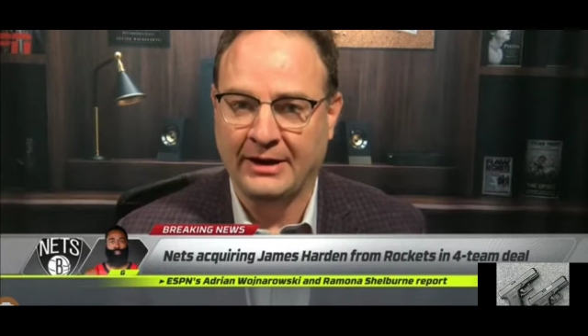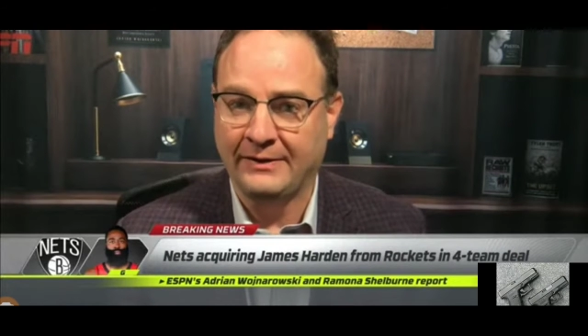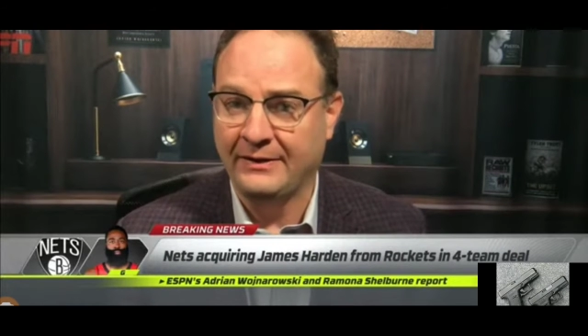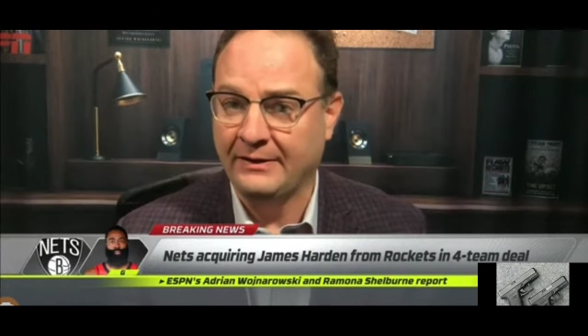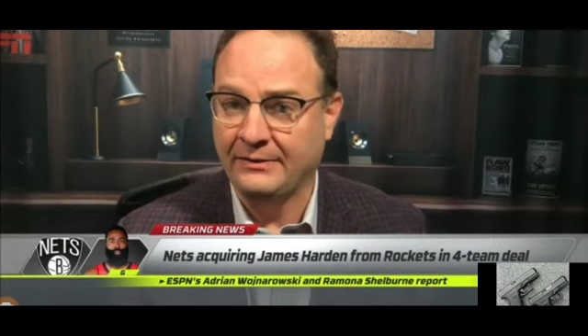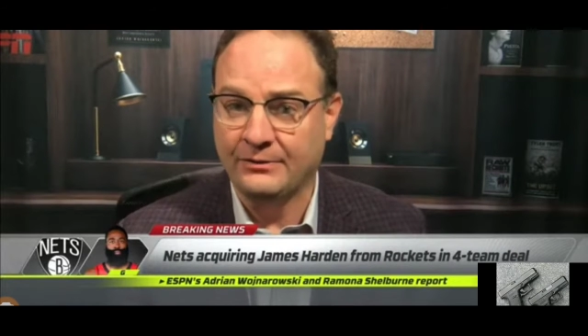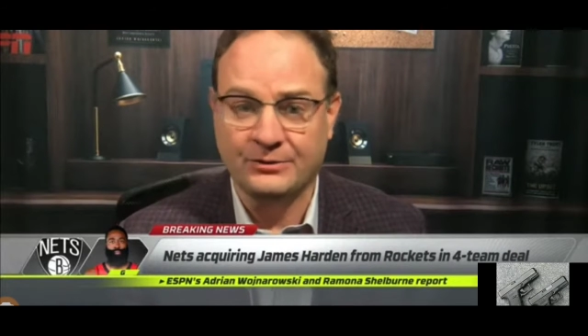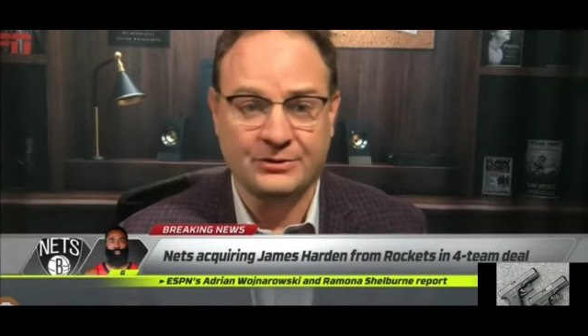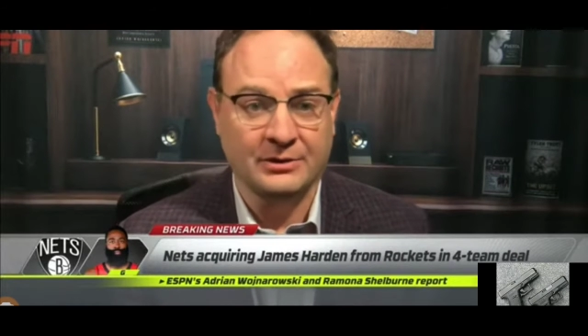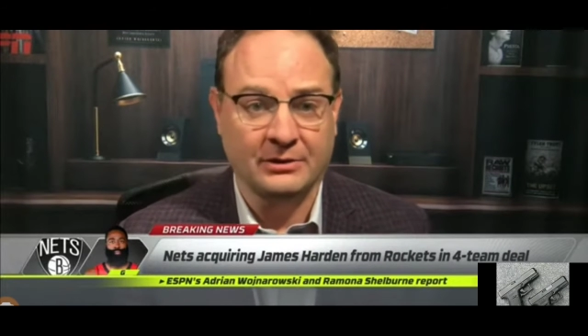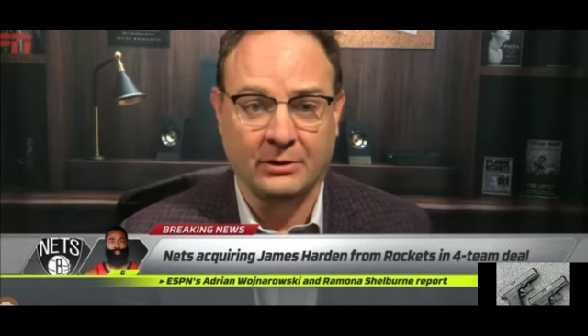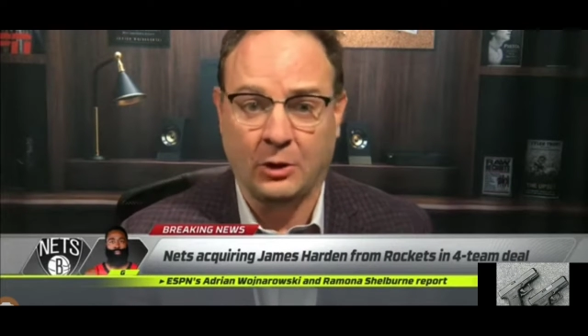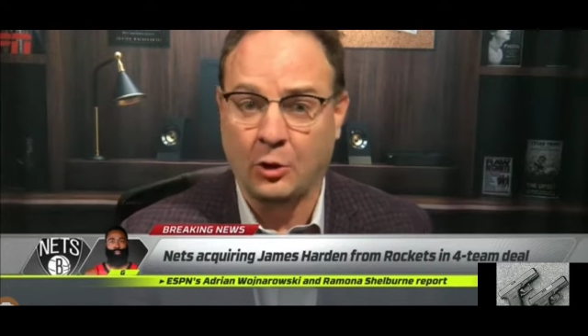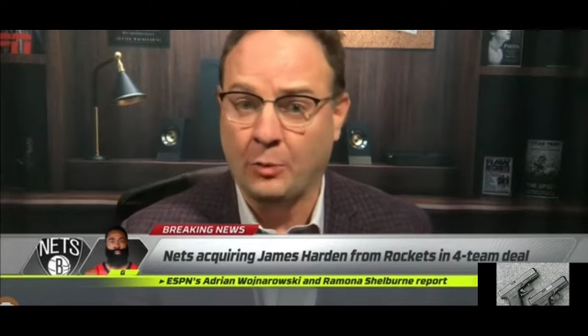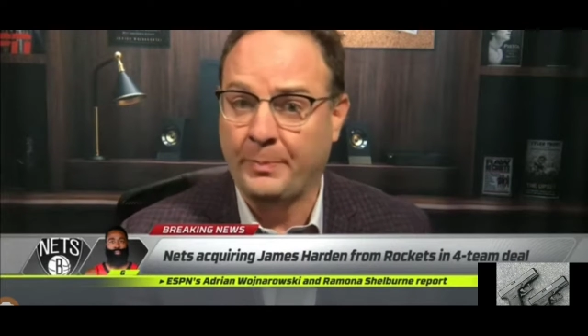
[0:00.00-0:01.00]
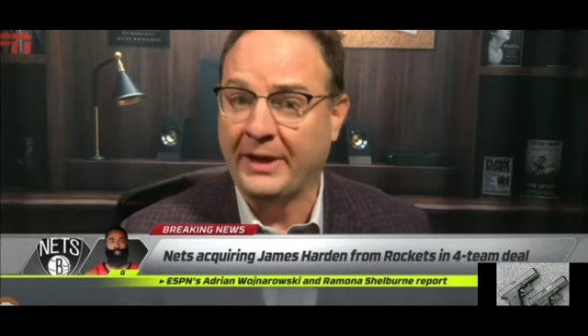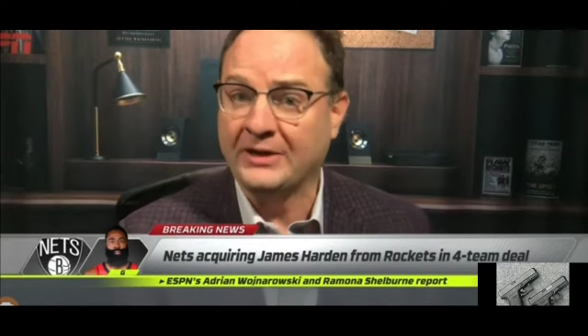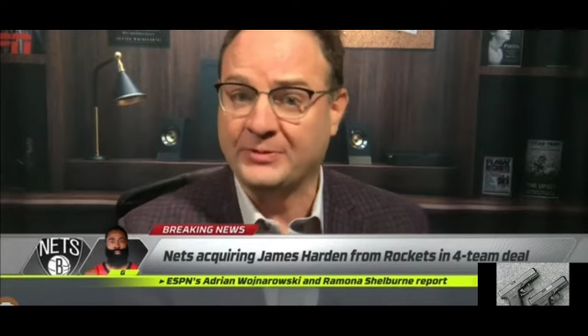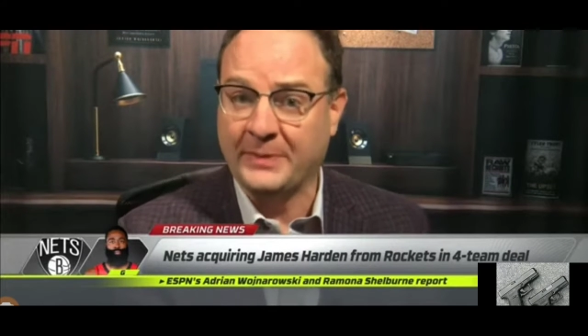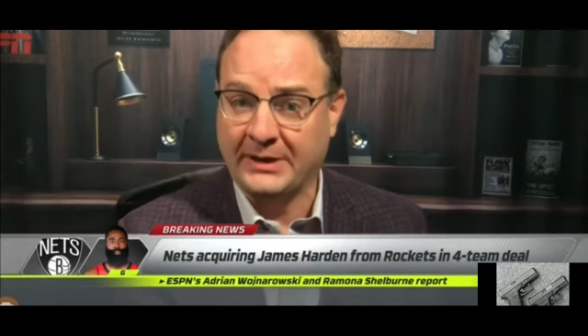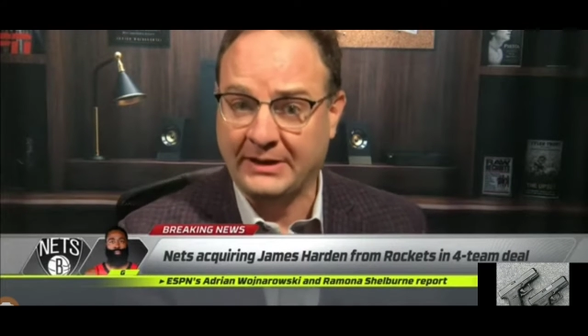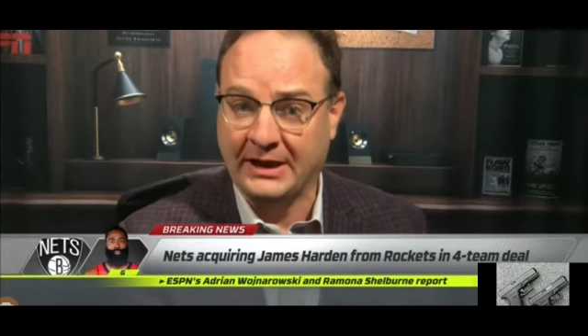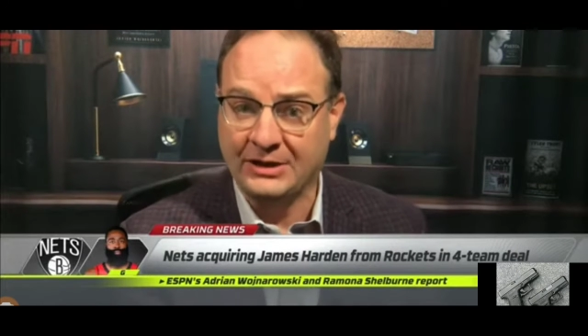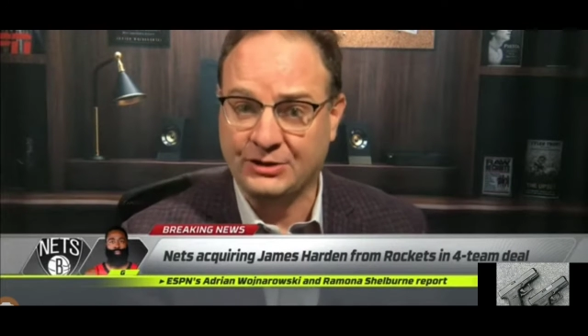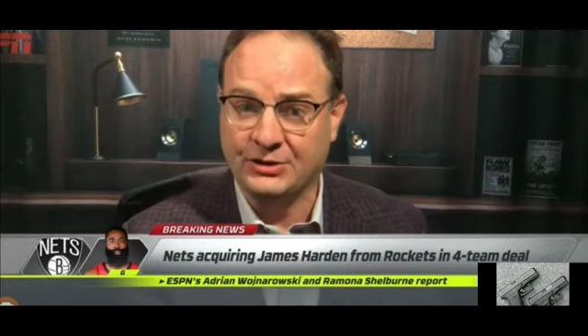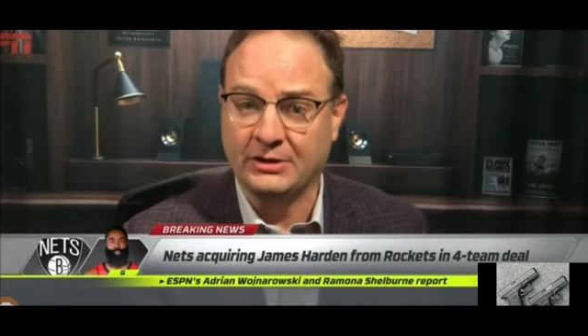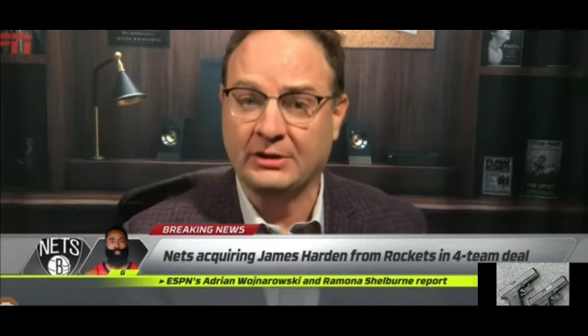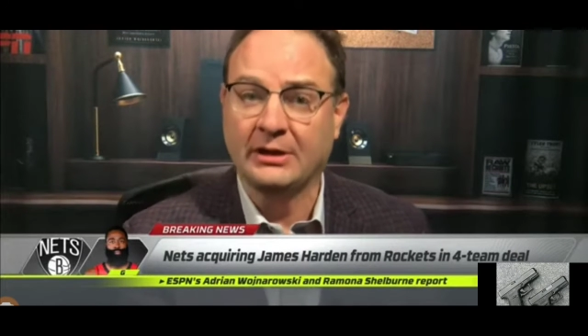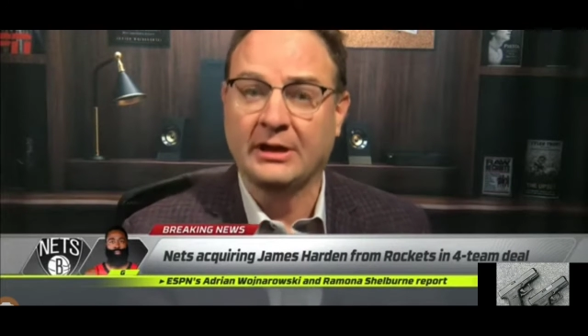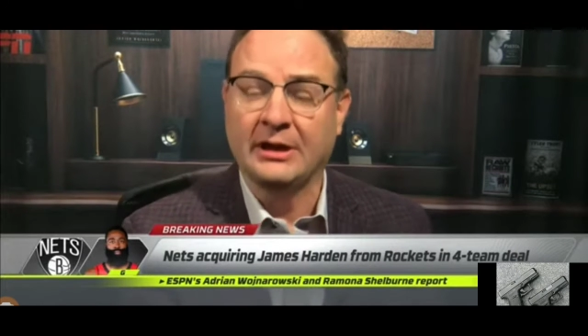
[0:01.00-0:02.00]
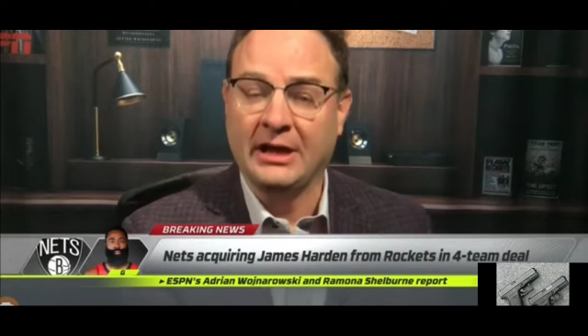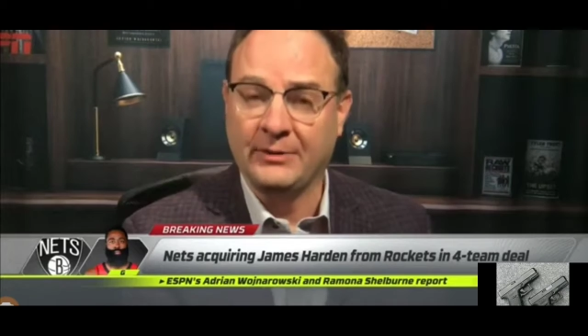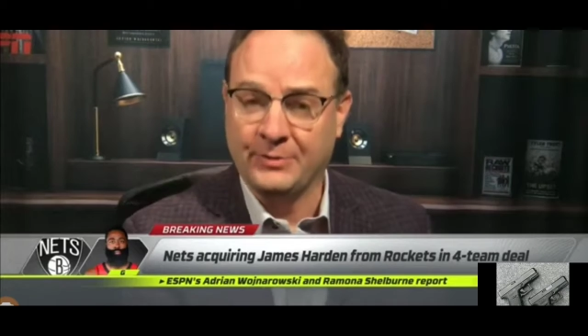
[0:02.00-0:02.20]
and I think there's still hope, expectation,